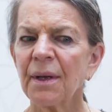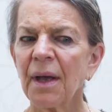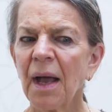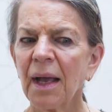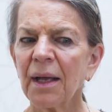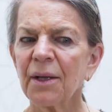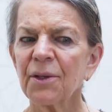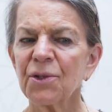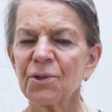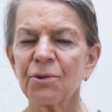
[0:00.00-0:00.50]

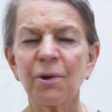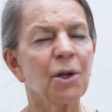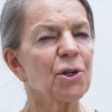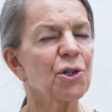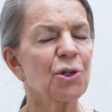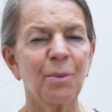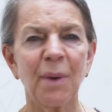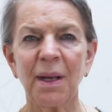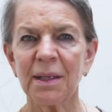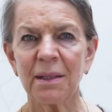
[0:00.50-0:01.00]
I could
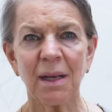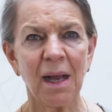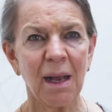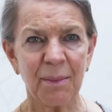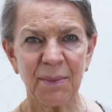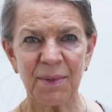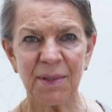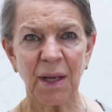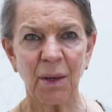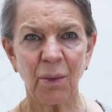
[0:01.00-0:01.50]
structure my
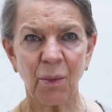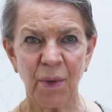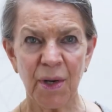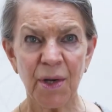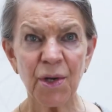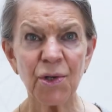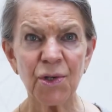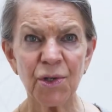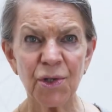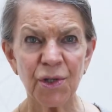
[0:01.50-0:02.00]
time as I
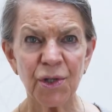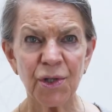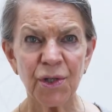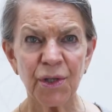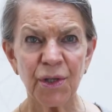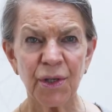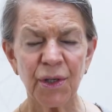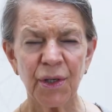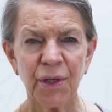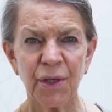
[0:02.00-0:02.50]
wished.
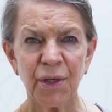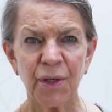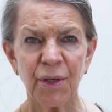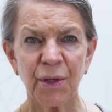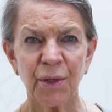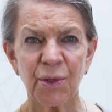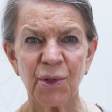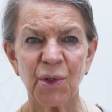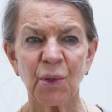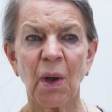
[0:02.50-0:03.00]

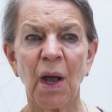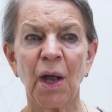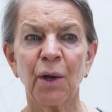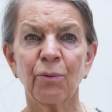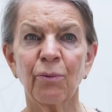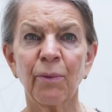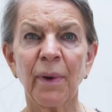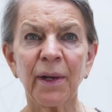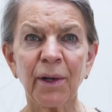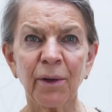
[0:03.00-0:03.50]
So I
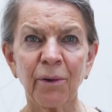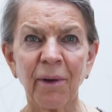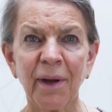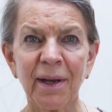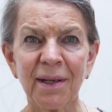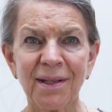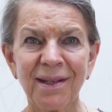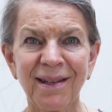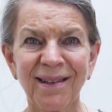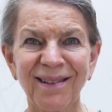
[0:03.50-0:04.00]
read a
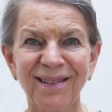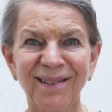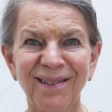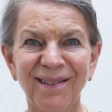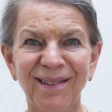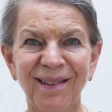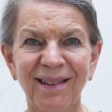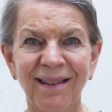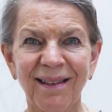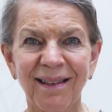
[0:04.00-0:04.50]
great
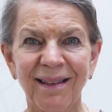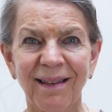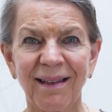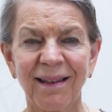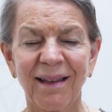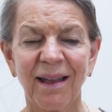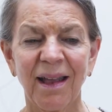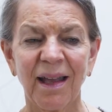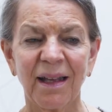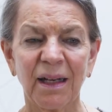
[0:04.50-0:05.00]
deal,
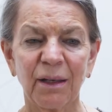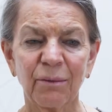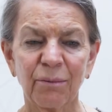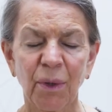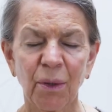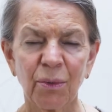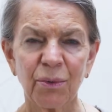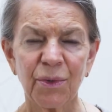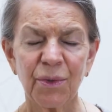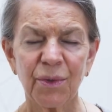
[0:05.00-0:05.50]
and I
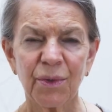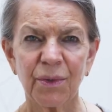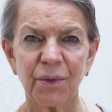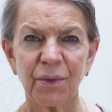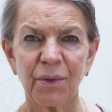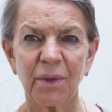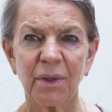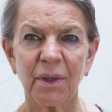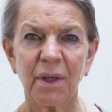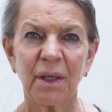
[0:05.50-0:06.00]
wrote
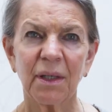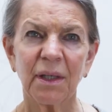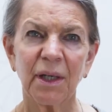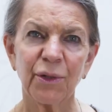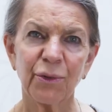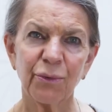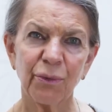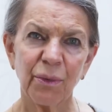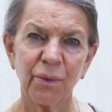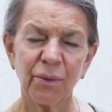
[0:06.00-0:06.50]
and I
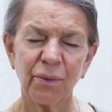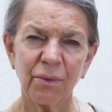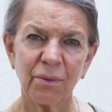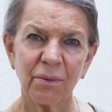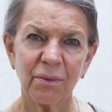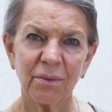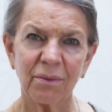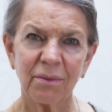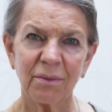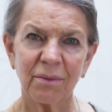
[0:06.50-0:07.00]
drew.
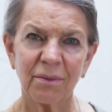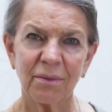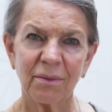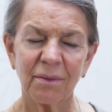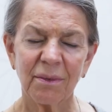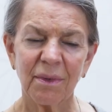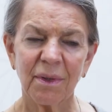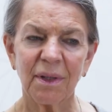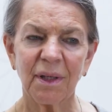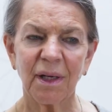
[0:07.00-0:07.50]

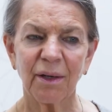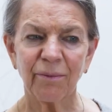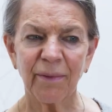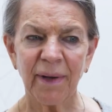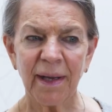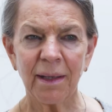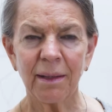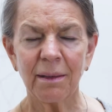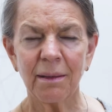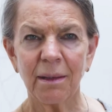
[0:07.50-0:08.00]
And I
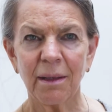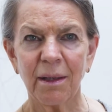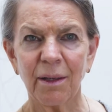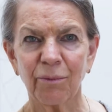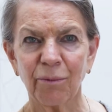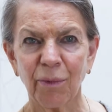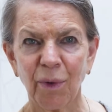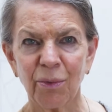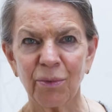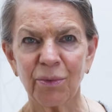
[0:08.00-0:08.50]
read
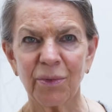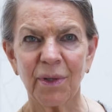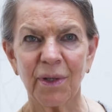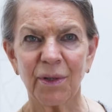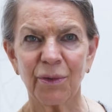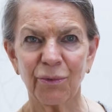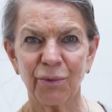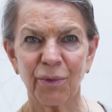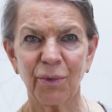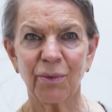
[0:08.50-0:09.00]
and wrote
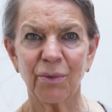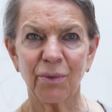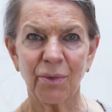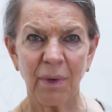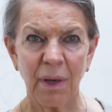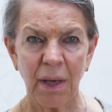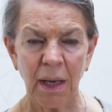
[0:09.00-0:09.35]
and drew.